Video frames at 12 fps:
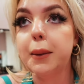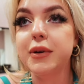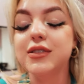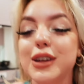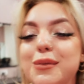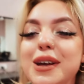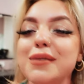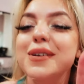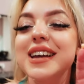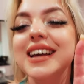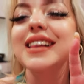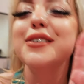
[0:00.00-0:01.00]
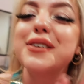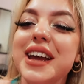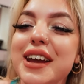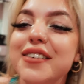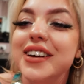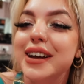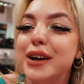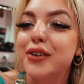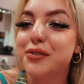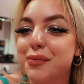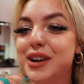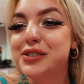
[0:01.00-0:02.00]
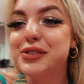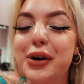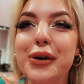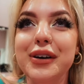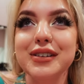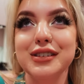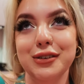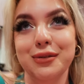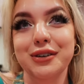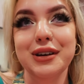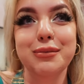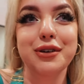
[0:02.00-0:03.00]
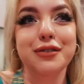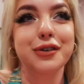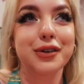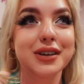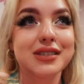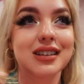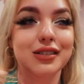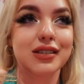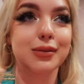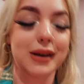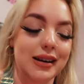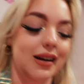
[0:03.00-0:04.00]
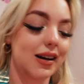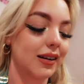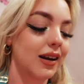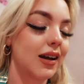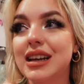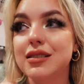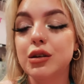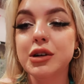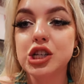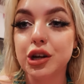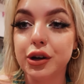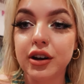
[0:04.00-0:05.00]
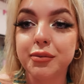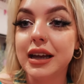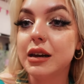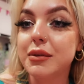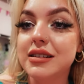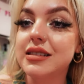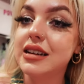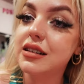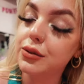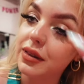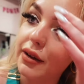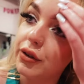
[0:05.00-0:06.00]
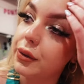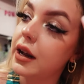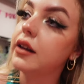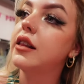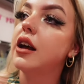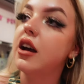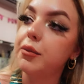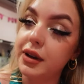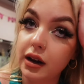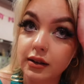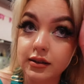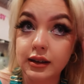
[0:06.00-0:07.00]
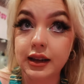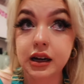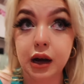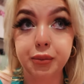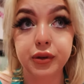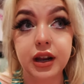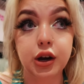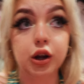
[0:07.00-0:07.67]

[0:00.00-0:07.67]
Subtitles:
He's going to make me a little keyring of my dog. It's going to be really beautiful. He's such a sweetheart. There's not much going on. I'm planting my seeds with everyone out there. I've been hustling that couple that I